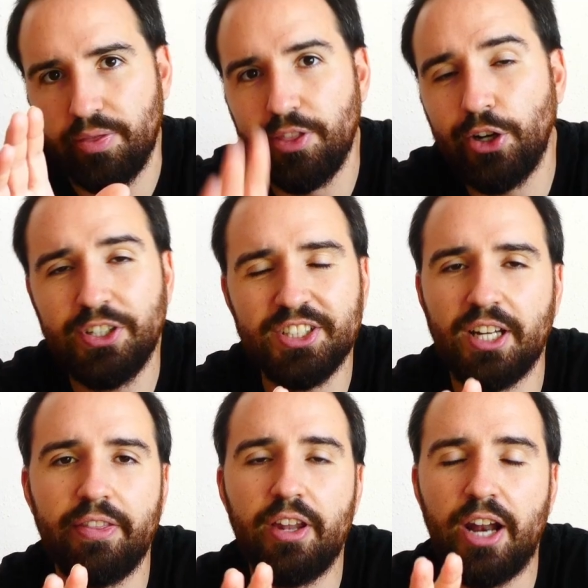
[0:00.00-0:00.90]
There is an
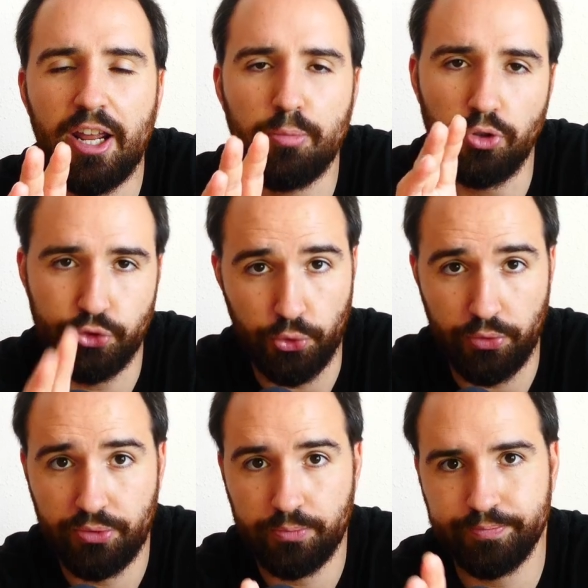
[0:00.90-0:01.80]
undeniable
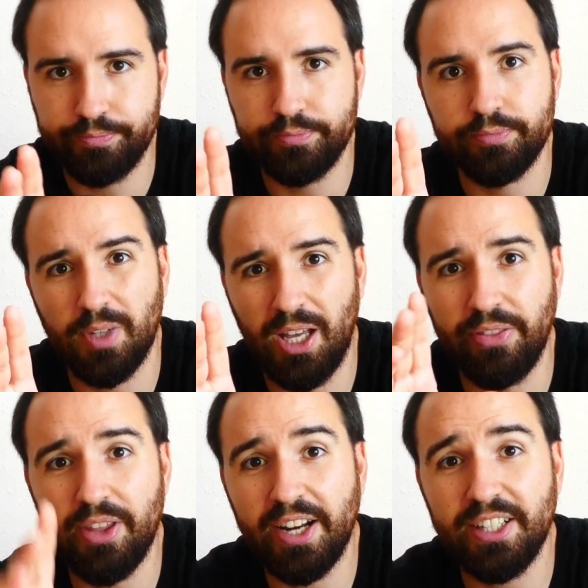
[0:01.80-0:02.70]
truth,
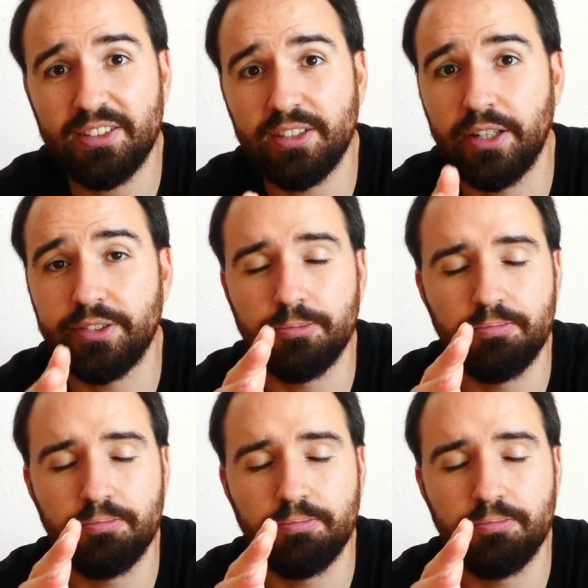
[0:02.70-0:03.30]
and that is that